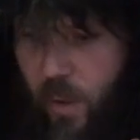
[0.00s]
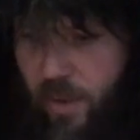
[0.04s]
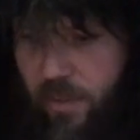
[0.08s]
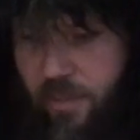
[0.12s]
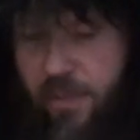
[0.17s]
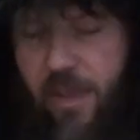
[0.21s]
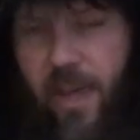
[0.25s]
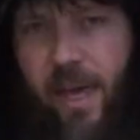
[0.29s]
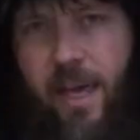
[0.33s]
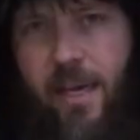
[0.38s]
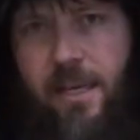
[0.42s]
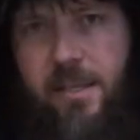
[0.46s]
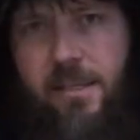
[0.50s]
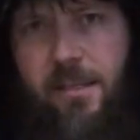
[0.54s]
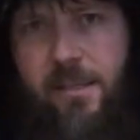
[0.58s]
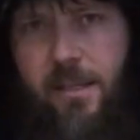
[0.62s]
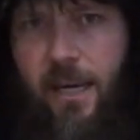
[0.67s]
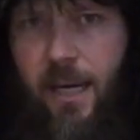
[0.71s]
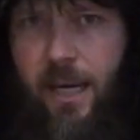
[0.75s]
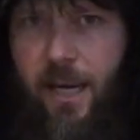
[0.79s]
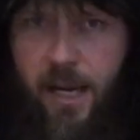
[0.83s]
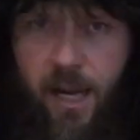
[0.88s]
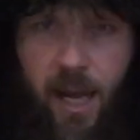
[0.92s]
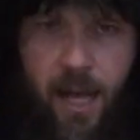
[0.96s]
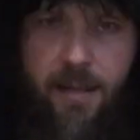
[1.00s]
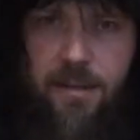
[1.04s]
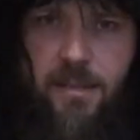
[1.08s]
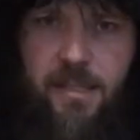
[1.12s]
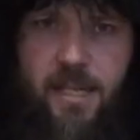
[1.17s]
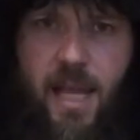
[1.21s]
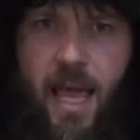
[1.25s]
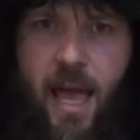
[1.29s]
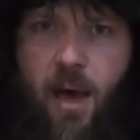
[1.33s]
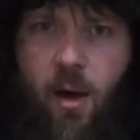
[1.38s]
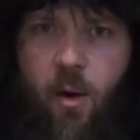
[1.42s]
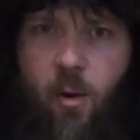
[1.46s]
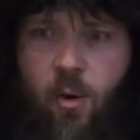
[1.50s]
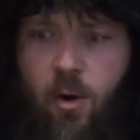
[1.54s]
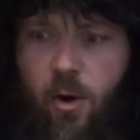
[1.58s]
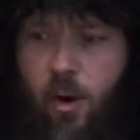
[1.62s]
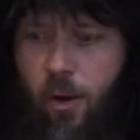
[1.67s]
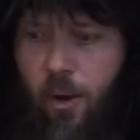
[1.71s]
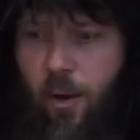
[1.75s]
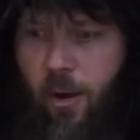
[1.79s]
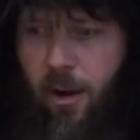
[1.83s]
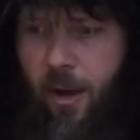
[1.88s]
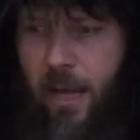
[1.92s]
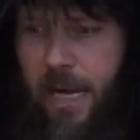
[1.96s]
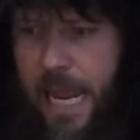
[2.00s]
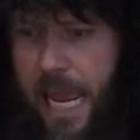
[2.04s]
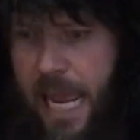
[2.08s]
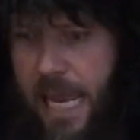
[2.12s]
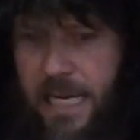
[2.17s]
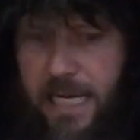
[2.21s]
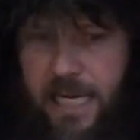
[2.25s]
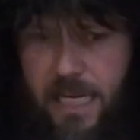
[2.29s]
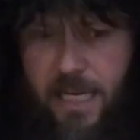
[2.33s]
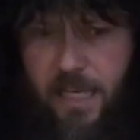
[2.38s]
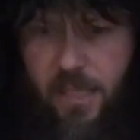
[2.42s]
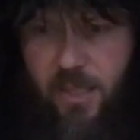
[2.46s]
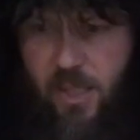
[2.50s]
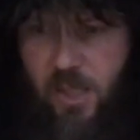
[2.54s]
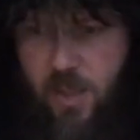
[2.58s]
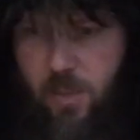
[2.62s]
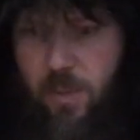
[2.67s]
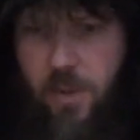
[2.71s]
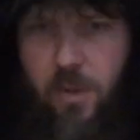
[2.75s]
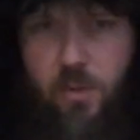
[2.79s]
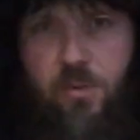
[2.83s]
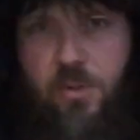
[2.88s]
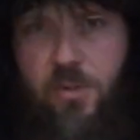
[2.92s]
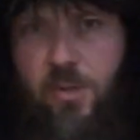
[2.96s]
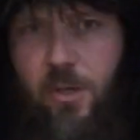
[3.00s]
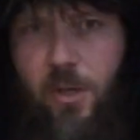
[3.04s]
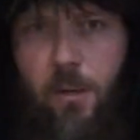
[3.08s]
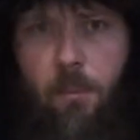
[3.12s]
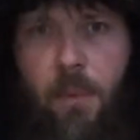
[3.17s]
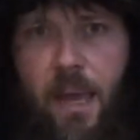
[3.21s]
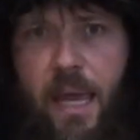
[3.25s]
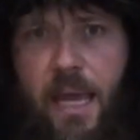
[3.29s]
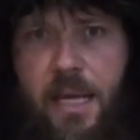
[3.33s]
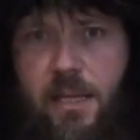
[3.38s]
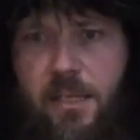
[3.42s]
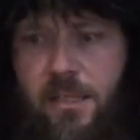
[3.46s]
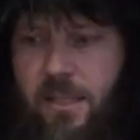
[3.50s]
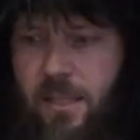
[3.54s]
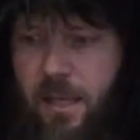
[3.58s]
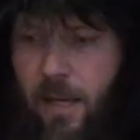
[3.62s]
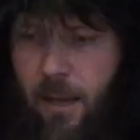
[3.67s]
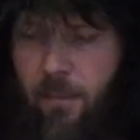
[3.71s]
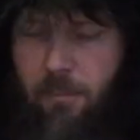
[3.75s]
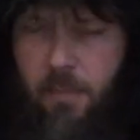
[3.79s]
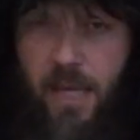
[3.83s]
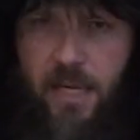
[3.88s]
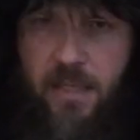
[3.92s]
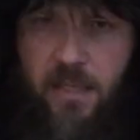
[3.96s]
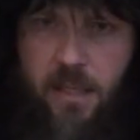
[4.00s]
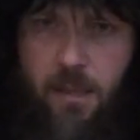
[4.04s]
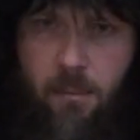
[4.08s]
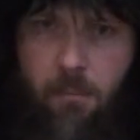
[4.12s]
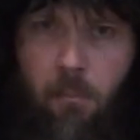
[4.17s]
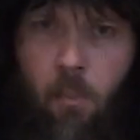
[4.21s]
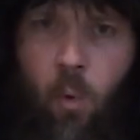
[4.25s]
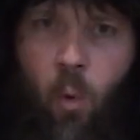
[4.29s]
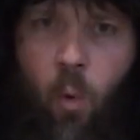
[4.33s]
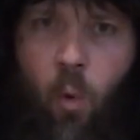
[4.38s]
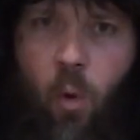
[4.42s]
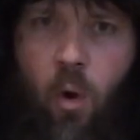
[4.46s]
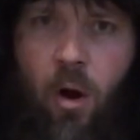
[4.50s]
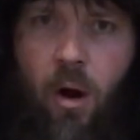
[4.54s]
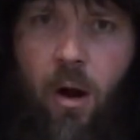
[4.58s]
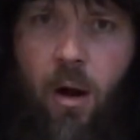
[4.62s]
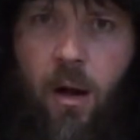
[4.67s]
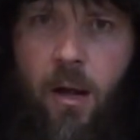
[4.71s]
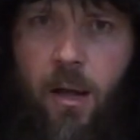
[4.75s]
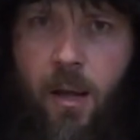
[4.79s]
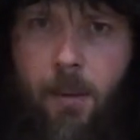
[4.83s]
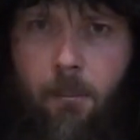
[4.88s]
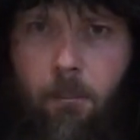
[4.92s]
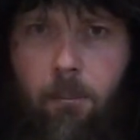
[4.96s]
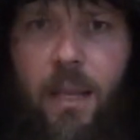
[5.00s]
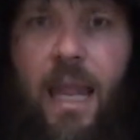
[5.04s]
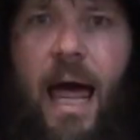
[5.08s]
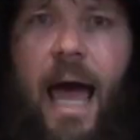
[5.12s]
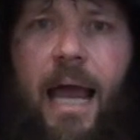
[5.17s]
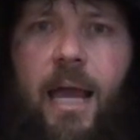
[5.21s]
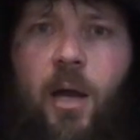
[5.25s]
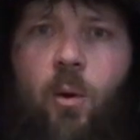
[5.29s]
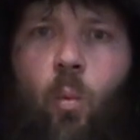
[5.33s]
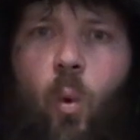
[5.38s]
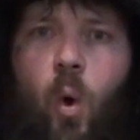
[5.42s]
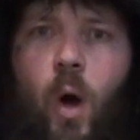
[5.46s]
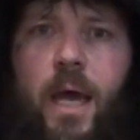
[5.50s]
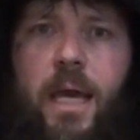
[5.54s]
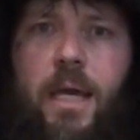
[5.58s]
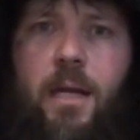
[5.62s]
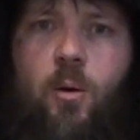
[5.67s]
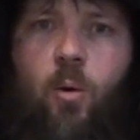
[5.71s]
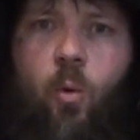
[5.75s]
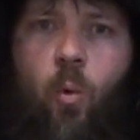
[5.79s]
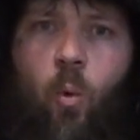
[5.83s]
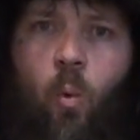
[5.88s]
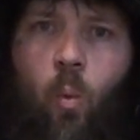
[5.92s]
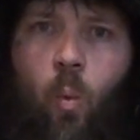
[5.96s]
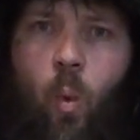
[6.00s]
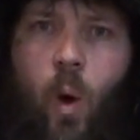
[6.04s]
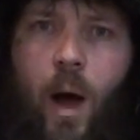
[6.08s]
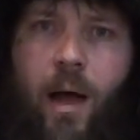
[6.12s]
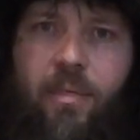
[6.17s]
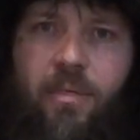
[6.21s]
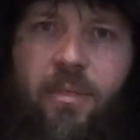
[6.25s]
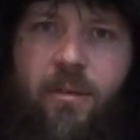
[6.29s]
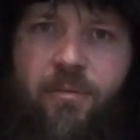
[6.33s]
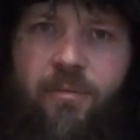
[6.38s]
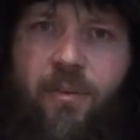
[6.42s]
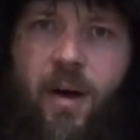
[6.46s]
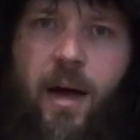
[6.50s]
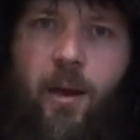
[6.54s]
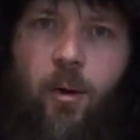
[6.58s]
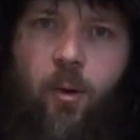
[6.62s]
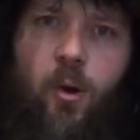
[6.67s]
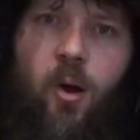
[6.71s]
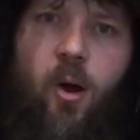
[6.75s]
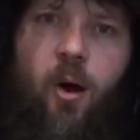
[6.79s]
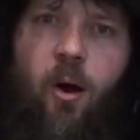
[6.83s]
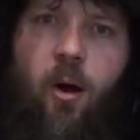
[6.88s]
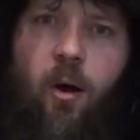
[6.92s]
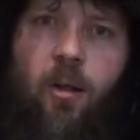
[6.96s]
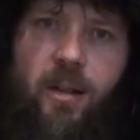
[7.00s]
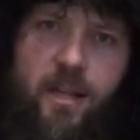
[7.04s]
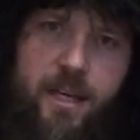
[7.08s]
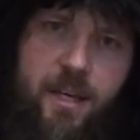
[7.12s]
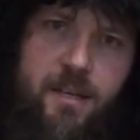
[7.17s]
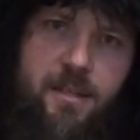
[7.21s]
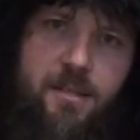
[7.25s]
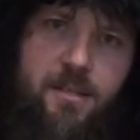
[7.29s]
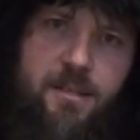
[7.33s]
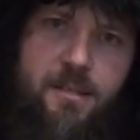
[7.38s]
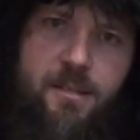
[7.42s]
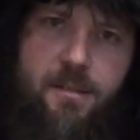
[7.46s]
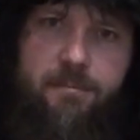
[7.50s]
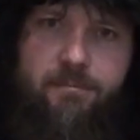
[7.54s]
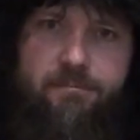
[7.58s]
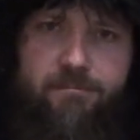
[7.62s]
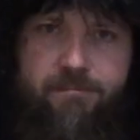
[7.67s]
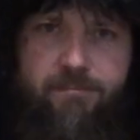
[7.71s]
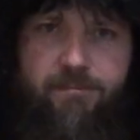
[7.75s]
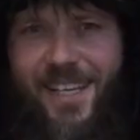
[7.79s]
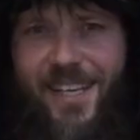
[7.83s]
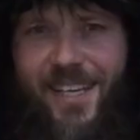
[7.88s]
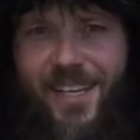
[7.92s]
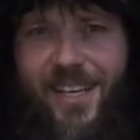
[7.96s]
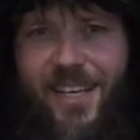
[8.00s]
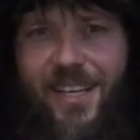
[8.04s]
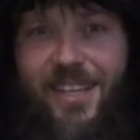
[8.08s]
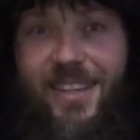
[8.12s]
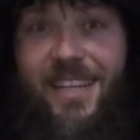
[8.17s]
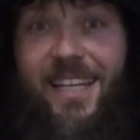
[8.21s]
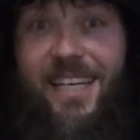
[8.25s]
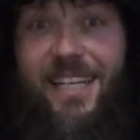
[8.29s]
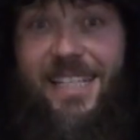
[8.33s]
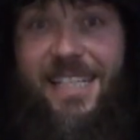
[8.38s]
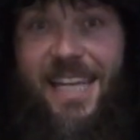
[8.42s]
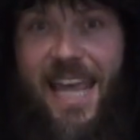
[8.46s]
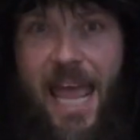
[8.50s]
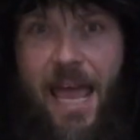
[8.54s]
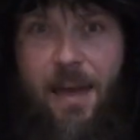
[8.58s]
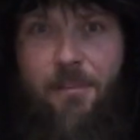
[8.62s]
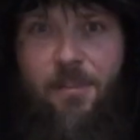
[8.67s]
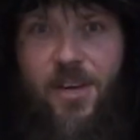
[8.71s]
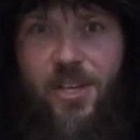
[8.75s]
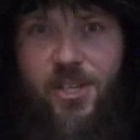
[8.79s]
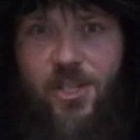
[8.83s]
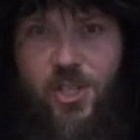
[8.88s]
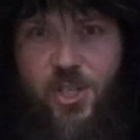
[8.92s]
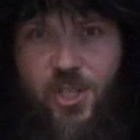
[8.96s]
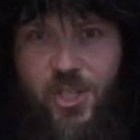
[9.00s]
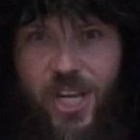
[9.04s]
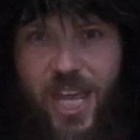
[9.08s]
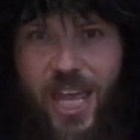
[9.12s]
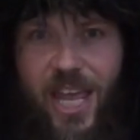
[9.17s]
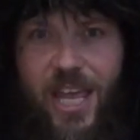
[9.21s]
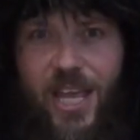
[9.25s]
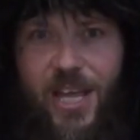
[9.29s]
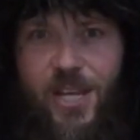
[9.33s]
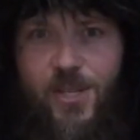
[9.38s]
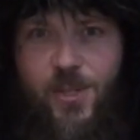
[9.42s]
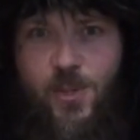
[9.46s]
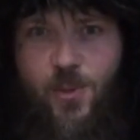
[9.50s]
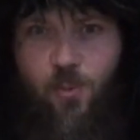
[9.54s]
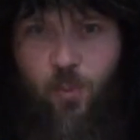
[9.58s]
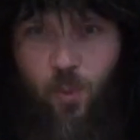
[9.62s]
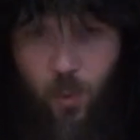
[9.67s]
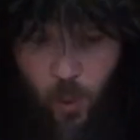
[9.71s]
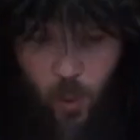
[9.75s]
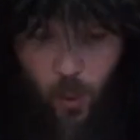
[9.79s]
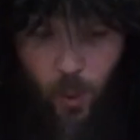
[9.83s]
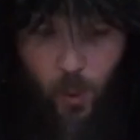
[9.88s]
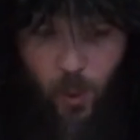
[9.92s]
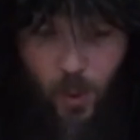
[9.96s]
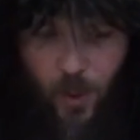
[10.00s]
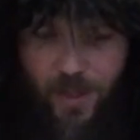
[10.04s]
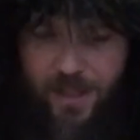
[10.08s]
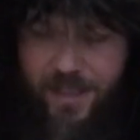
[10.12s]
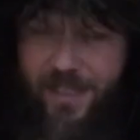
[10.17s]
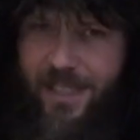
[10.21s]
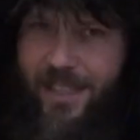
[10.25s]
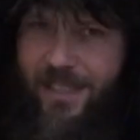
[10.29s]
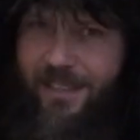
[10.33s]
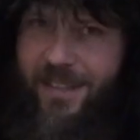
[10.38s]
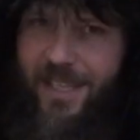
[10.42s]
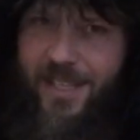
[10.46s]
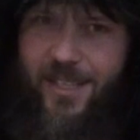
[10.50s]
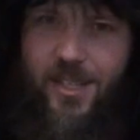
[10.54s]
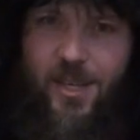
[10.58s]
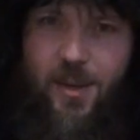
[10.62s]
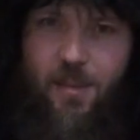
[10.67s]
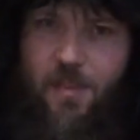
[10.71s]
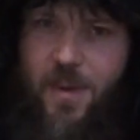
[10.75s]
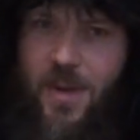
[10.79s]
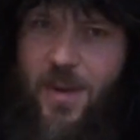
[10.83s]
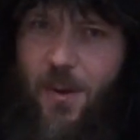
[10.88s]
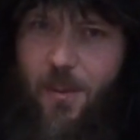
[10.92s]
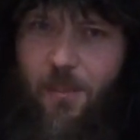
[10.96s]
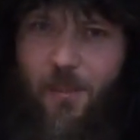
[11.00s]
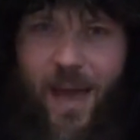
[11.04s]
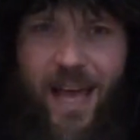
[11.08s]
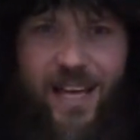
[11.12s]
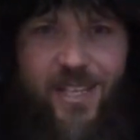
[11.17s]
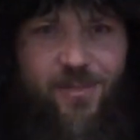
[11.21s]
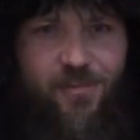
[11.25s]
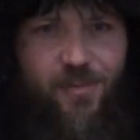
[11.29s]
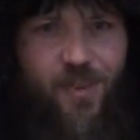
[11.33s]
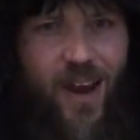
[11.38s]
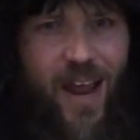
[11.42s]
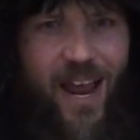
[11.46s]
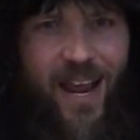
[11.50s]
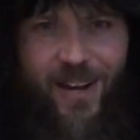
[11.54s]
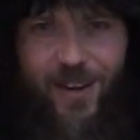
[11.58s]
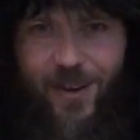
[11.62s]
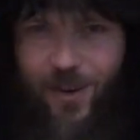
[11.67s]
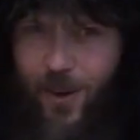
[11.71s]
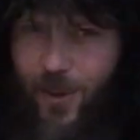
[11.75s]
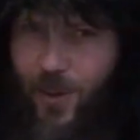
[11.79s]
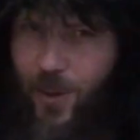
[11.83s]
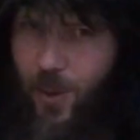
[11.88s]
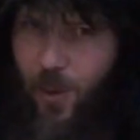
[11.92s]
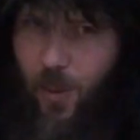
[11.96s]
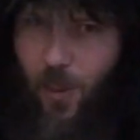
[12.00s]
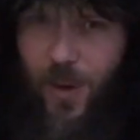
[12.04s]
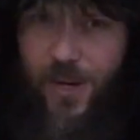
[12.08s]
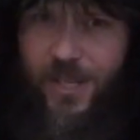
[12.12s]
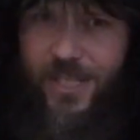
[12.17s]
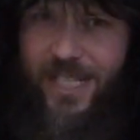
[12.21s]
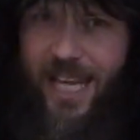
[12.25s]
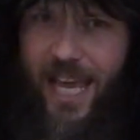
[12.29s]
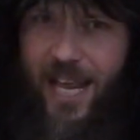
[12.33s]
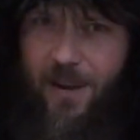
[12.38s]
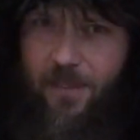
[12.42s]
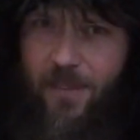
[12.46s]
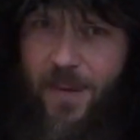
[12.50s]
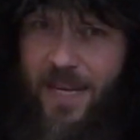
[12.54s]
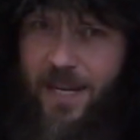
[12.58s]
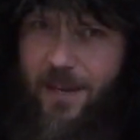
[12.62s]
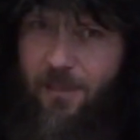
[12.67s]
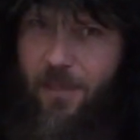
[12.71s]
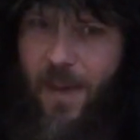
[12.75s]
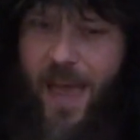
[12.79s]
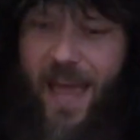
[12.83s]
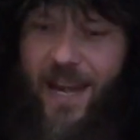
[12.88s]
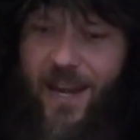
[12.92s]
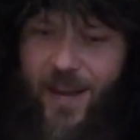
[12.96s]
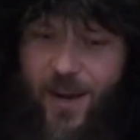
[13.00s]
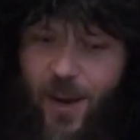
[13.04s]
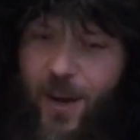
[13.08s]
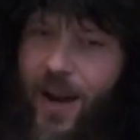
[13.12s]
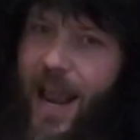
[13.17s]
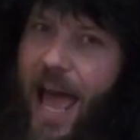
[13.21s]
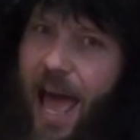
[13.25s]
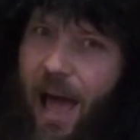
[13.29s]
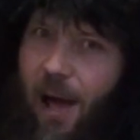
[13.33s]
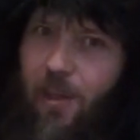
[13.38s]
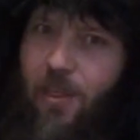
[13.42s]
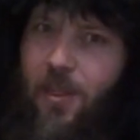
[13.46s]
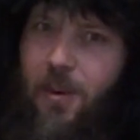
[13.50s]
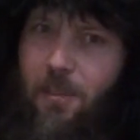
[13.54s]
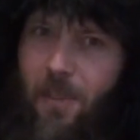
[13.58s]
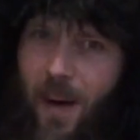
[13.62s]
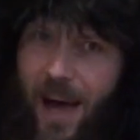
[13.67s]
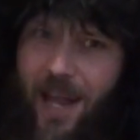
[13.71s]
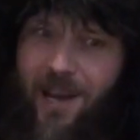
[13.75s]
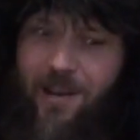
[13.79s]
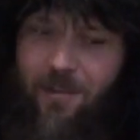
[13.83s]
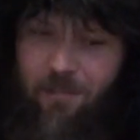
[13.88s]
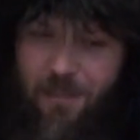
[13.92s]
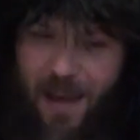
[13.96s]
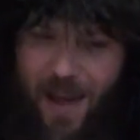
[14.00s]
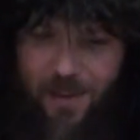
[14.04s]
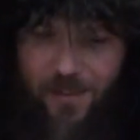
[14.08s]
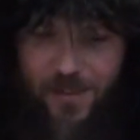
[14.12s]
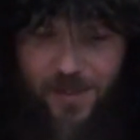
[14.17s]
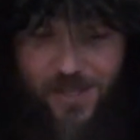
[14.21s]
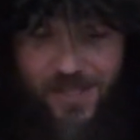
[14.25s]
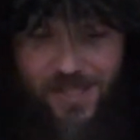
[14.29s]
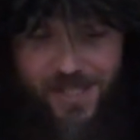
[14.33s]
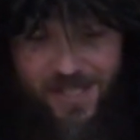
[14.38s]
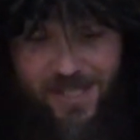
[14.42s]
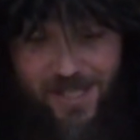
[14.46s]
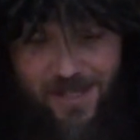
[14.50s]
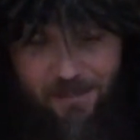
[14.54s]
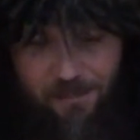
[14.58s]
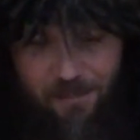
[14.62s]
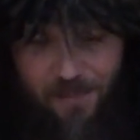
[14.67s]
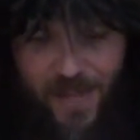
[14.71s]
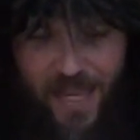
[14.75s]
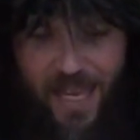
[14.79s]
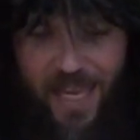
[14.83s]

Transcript: with this, it cuts down on any disputes or debates and makes it more black and white what the final call is. The damage stays rule. This can be your best friend or your worst enemy, depending on how the button bounces.